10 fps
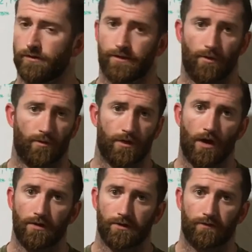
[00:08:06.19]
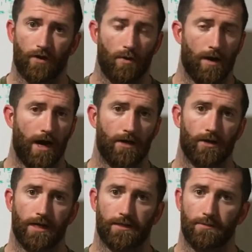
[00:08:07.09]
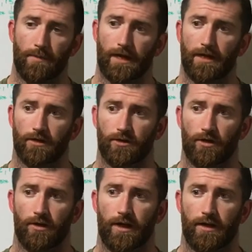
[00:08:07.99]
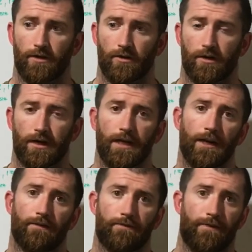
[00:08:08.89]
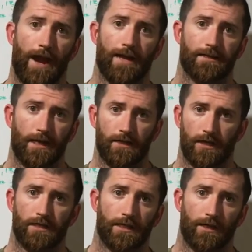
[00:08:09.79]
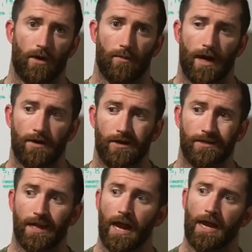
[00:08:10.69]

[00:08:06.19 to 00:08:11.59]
So tons of carbohydrates, making sure that you're eating fast digesting carbohydrates